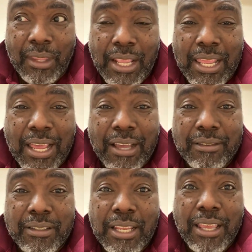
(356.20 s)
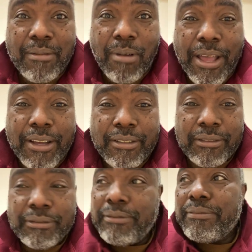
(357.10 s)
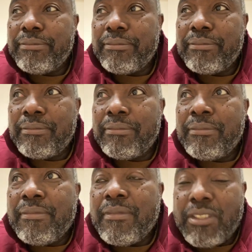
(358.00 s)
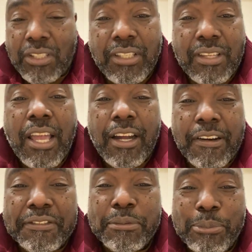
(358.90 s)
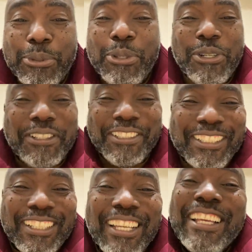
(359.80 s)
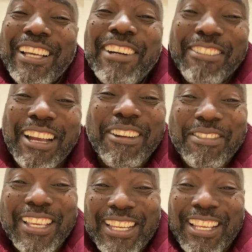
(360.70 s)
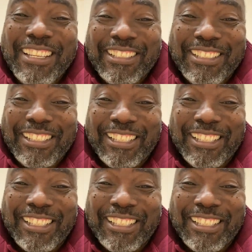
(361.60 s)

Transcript: I was like, wow, she's that comfortable around me that she